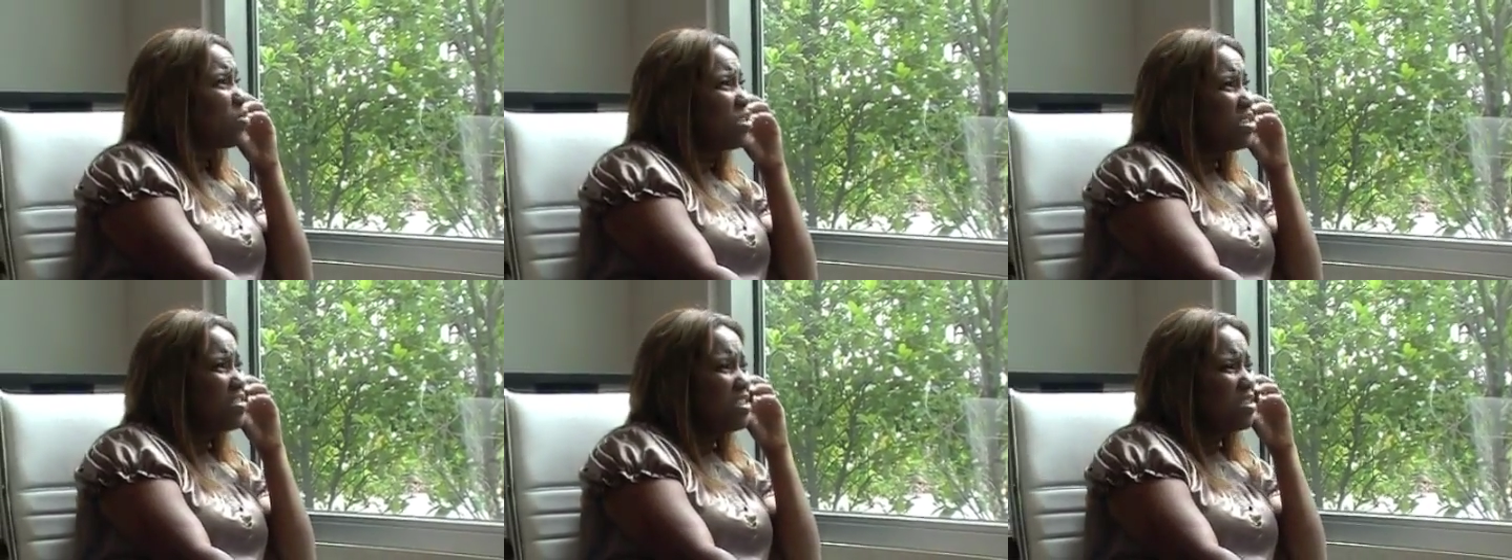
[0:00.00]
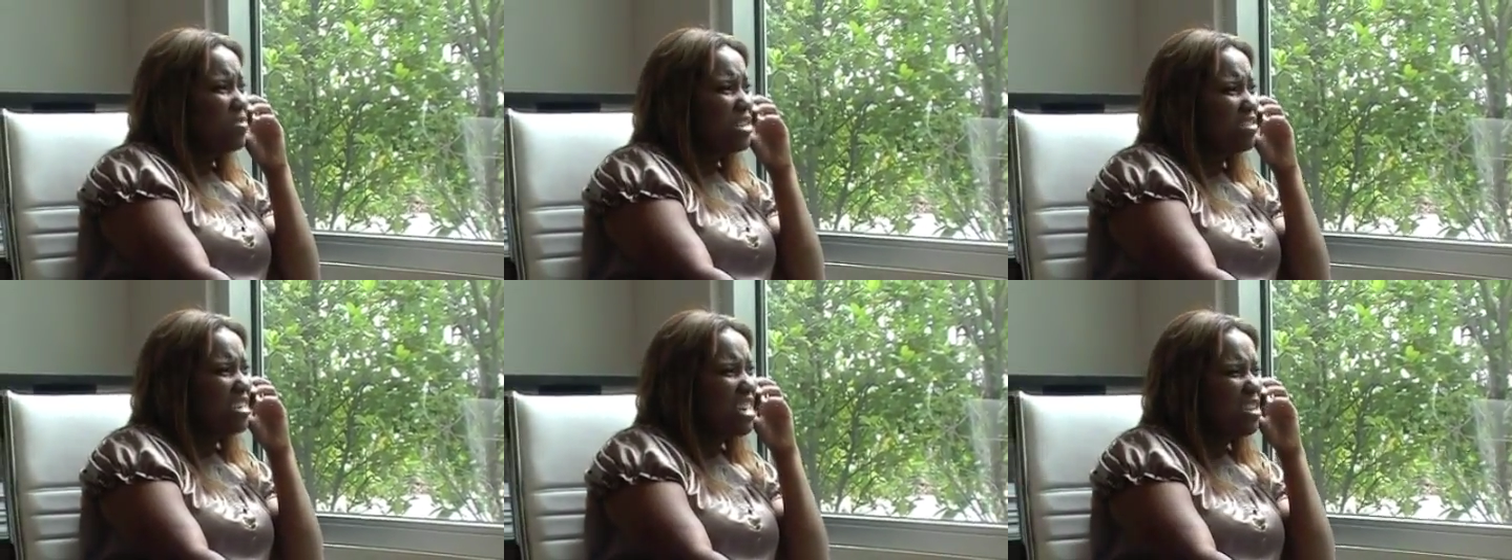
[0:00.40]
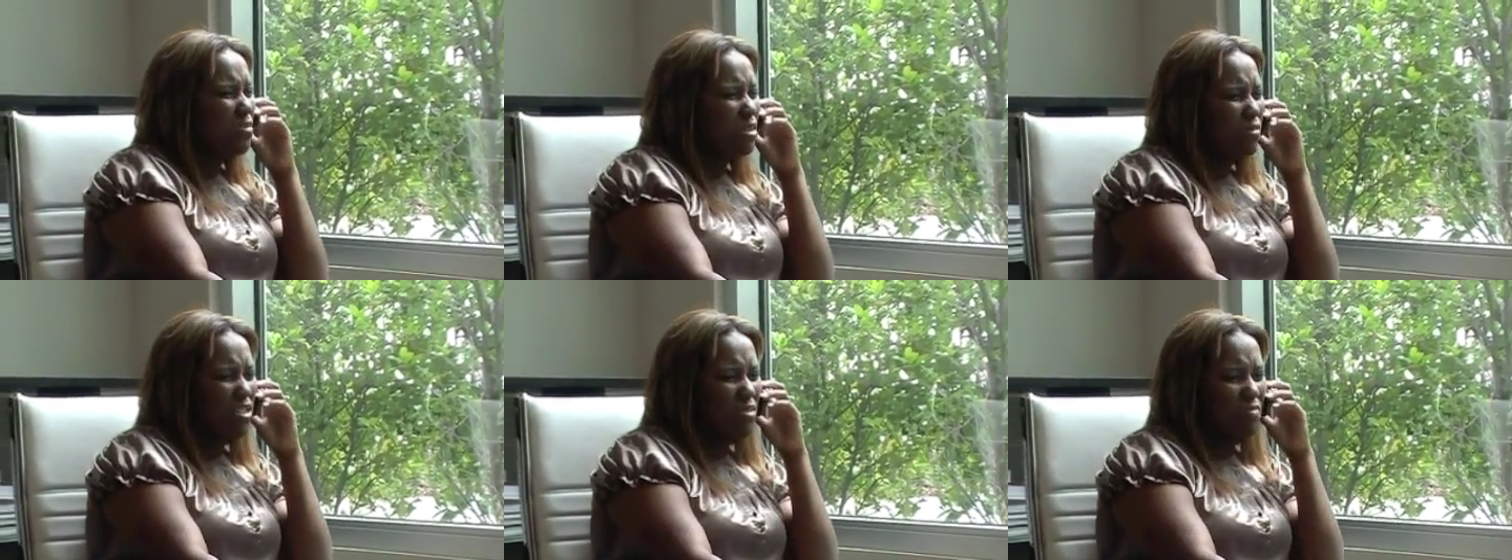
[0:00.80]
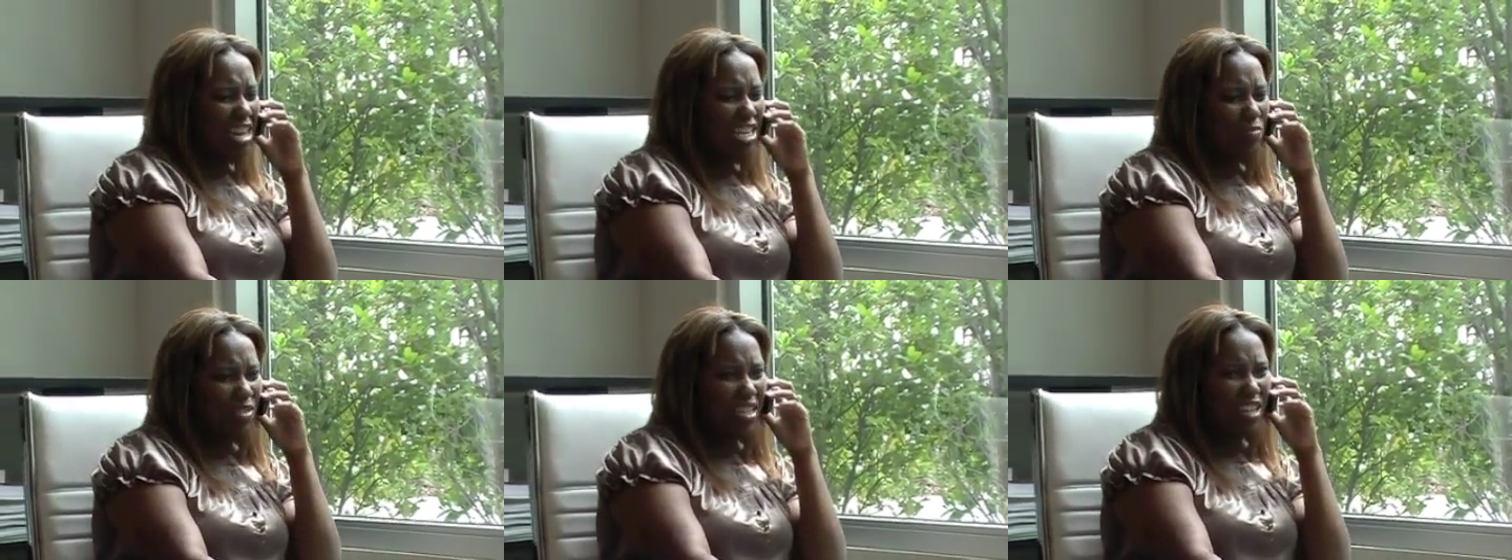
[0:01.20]
So what do you think about that and maybe some
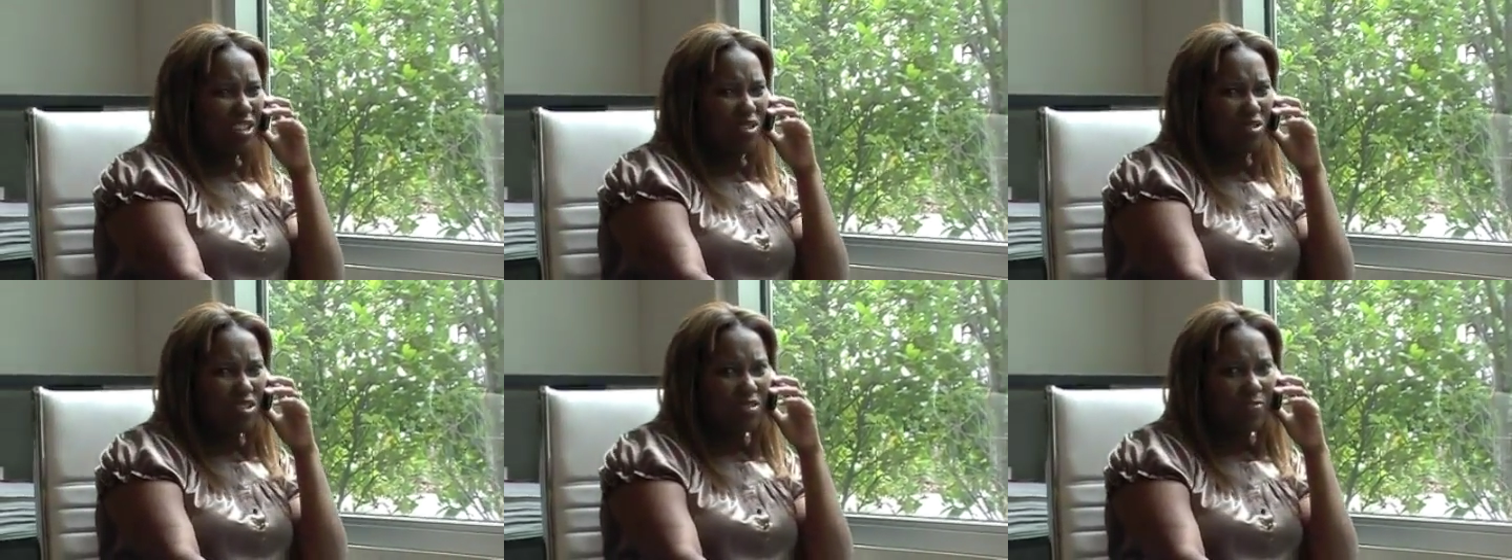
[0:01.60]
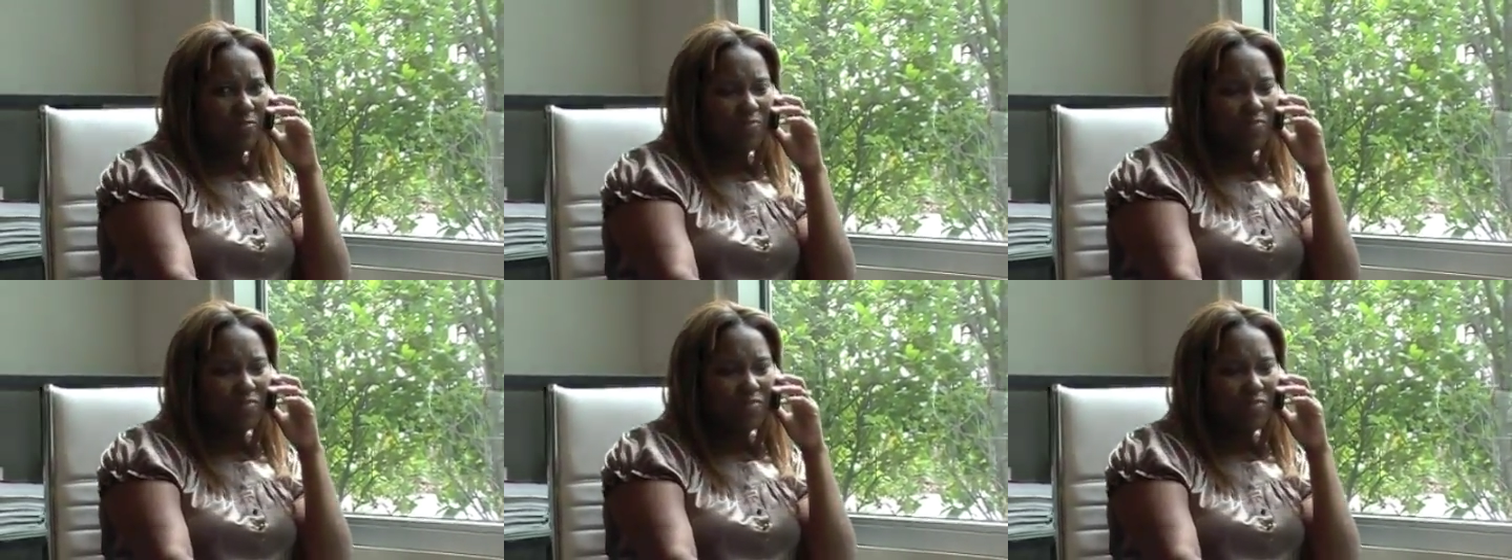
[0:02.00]
mashed potatoes?